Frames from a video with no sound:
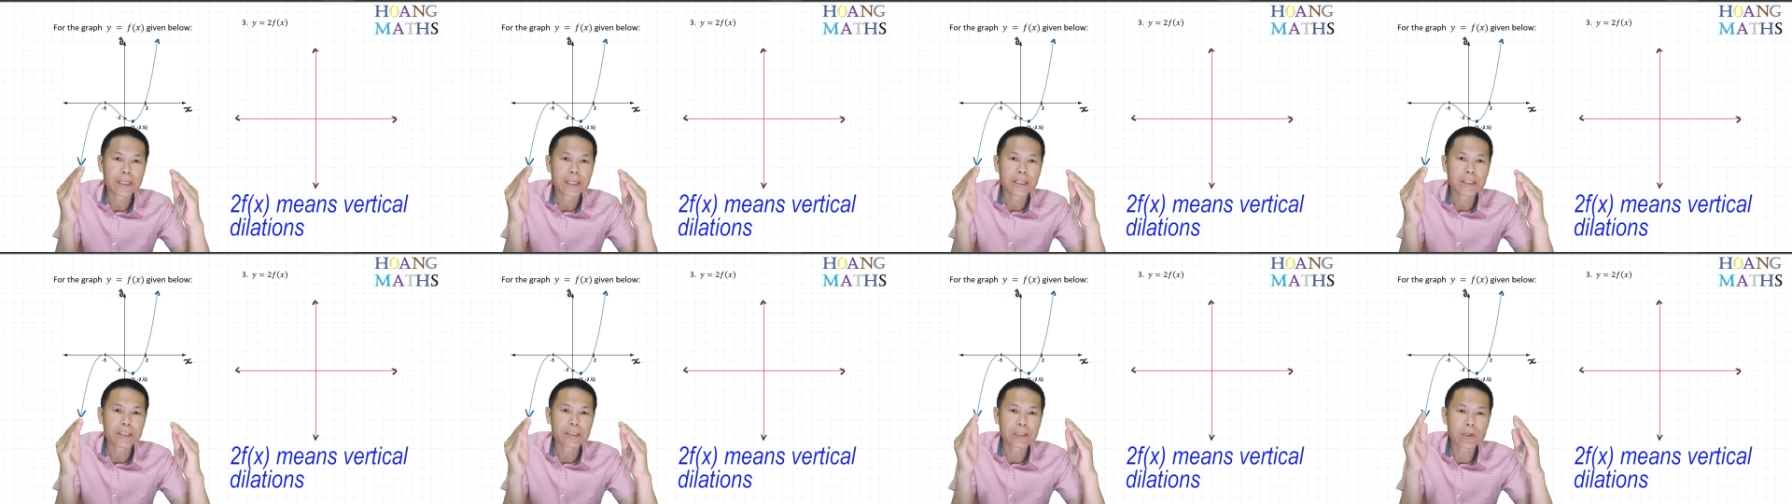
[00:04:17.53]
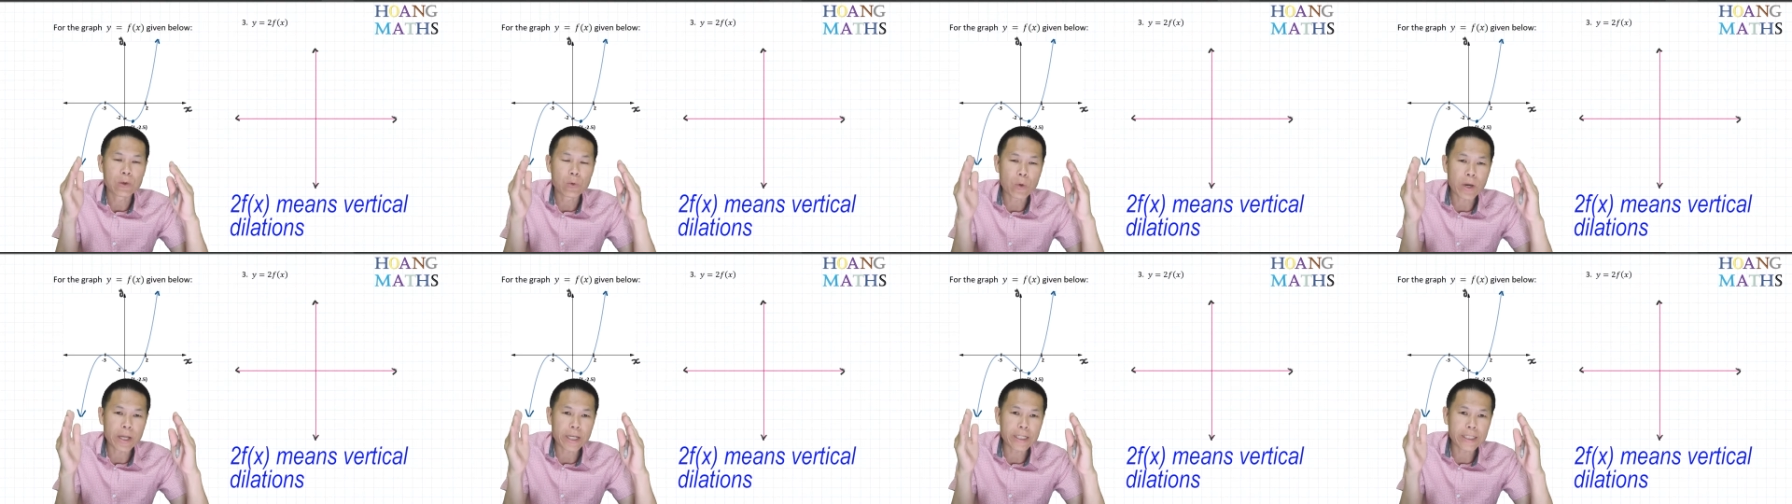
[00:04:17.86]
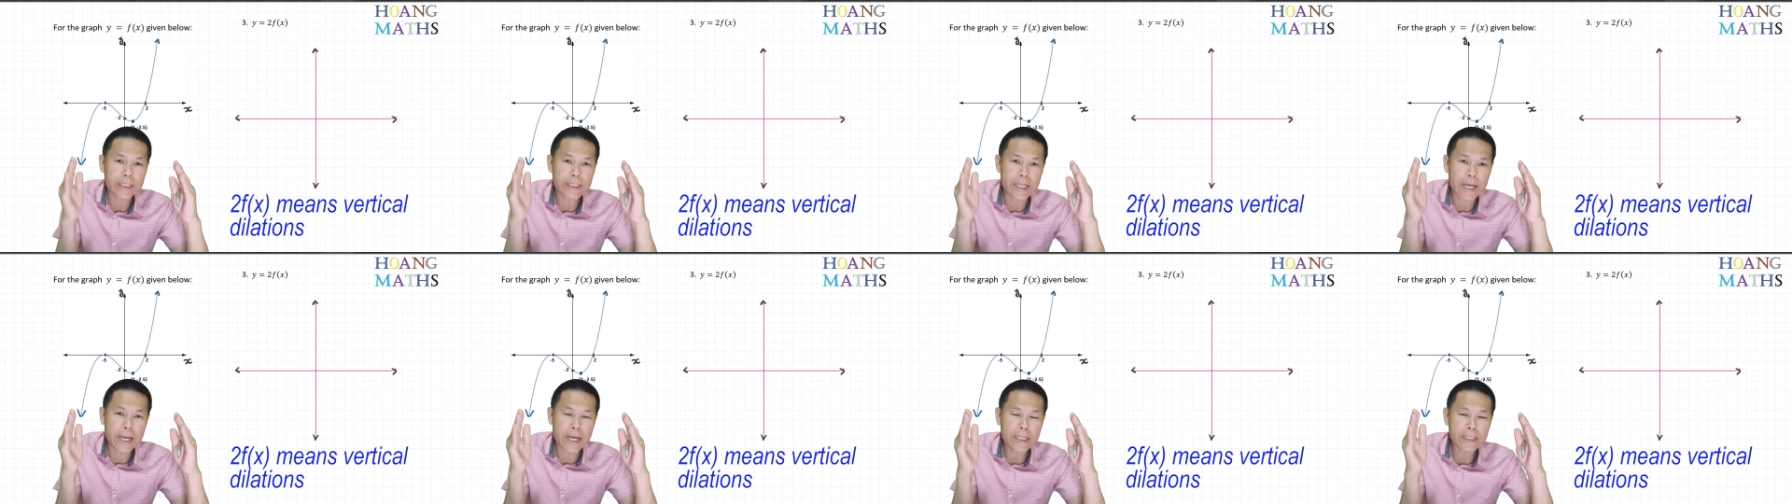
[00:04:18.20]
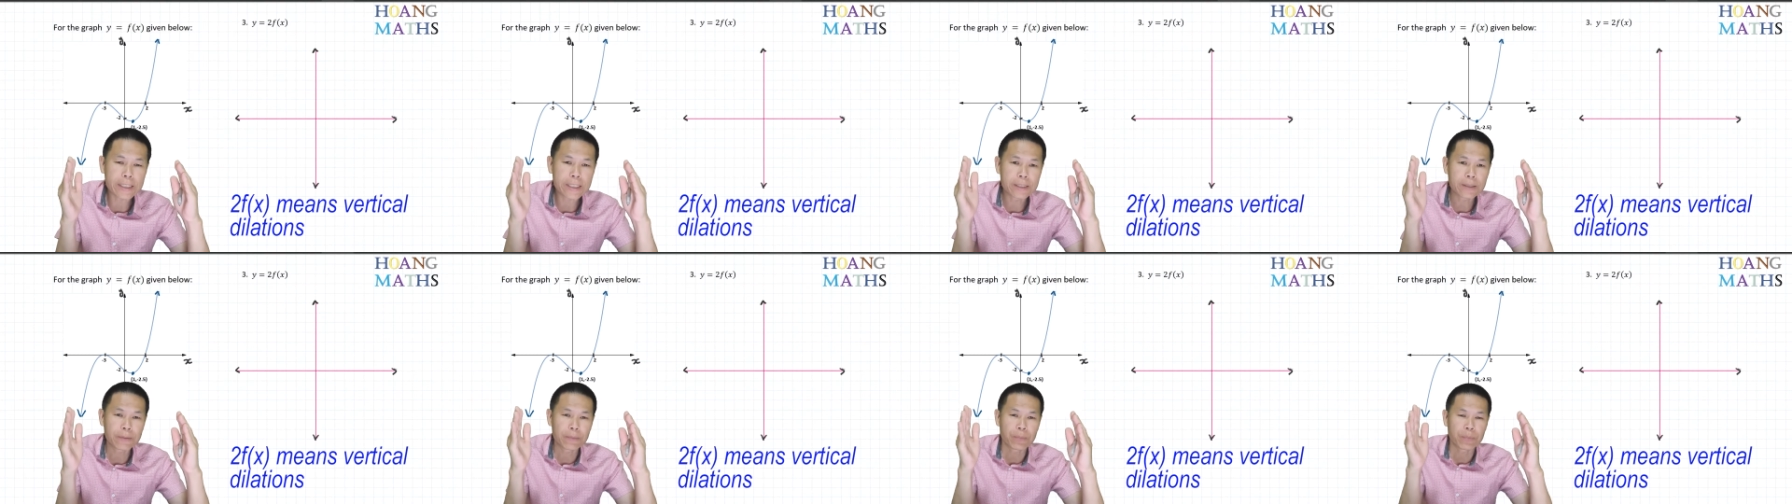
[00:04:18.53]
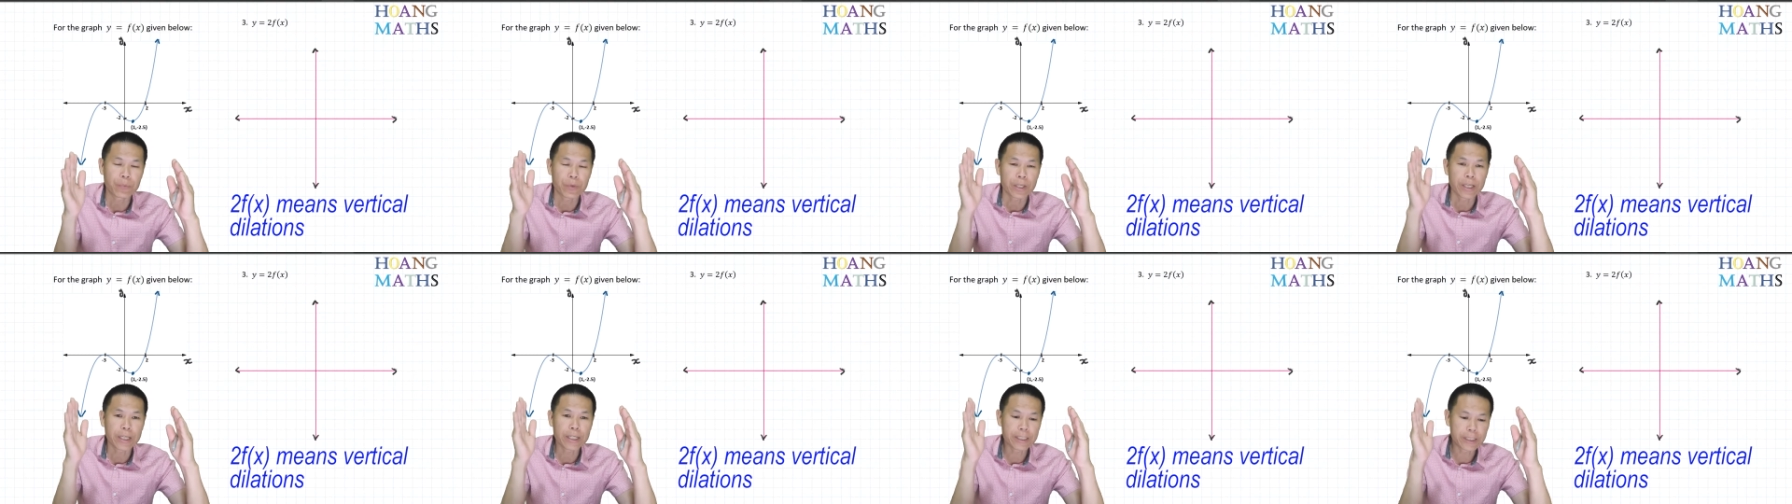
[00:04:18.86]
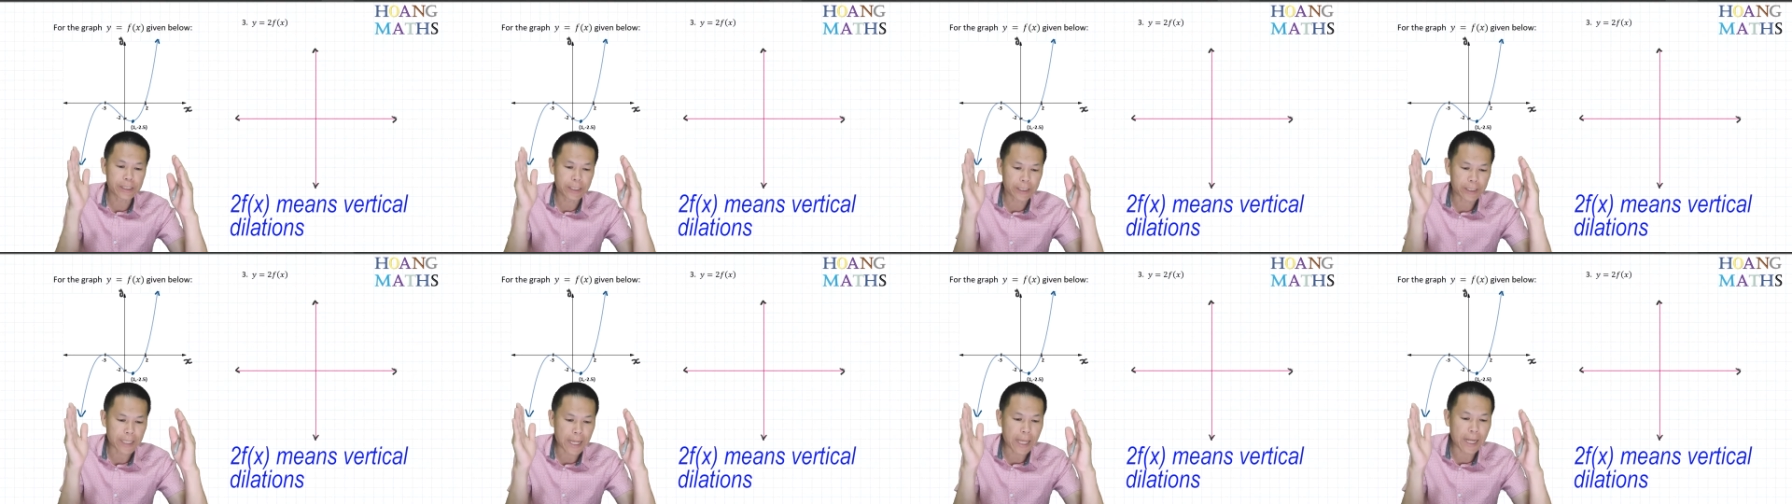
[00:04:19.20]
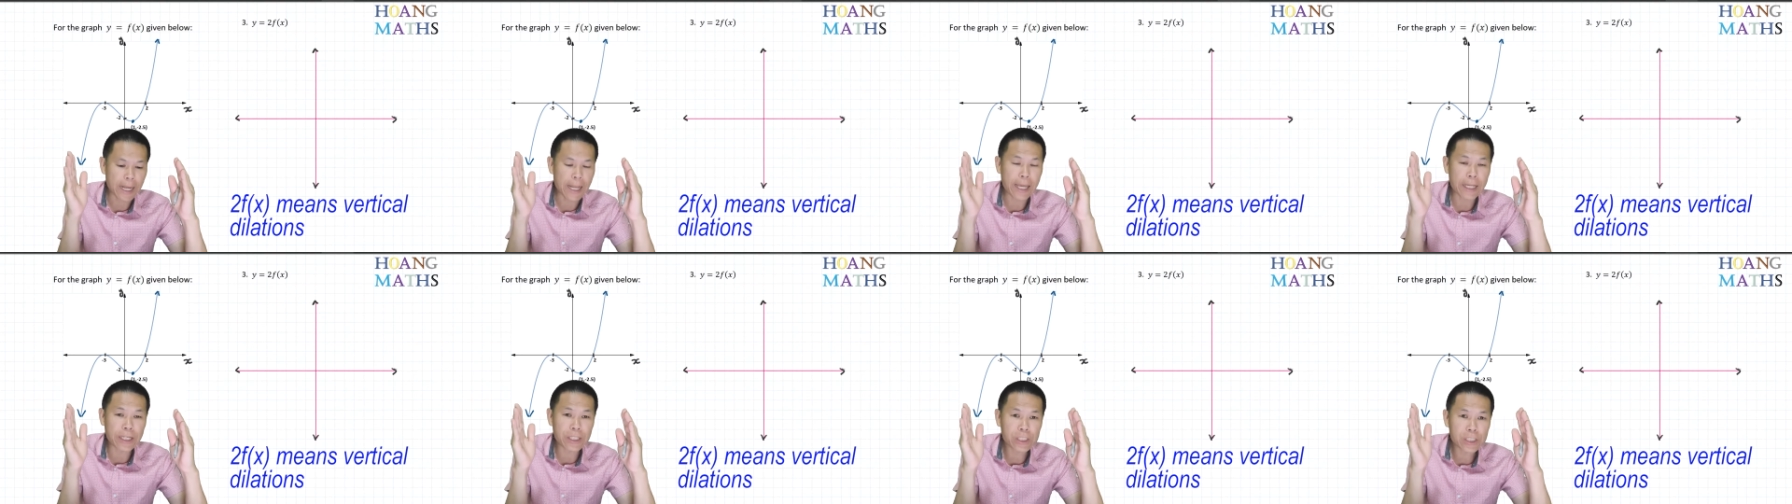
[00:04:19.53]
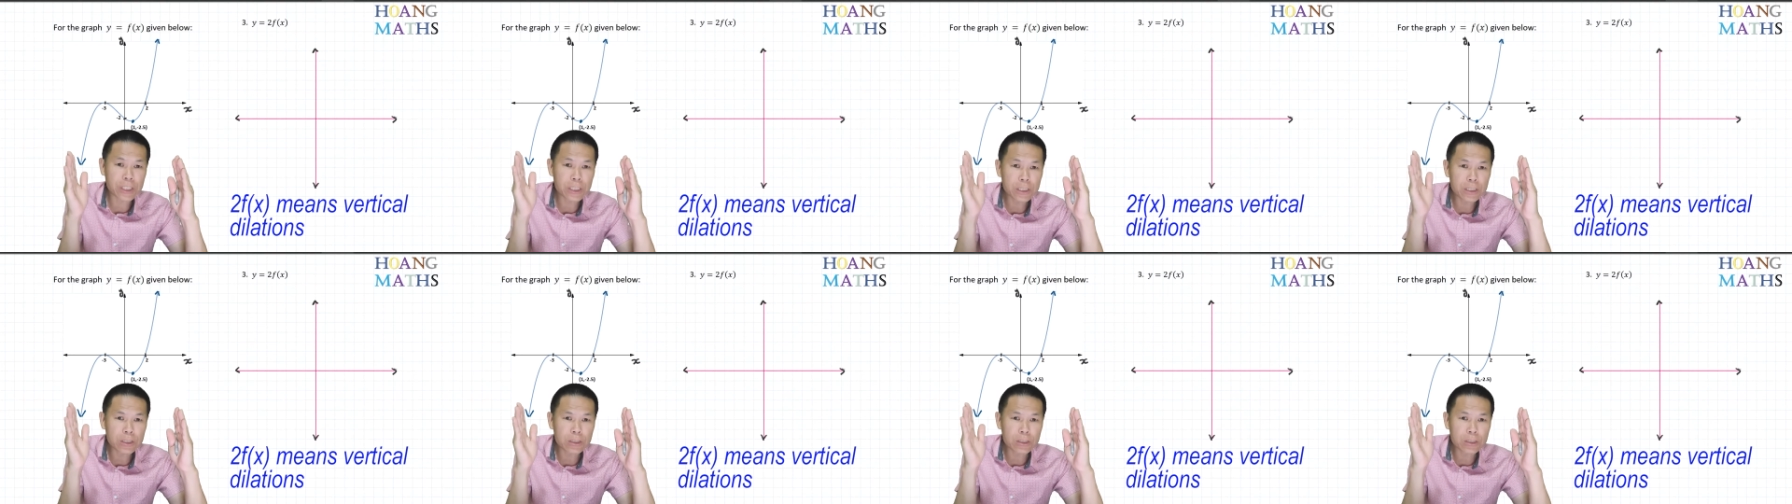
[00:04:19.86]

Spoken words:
So what it does is the dilation.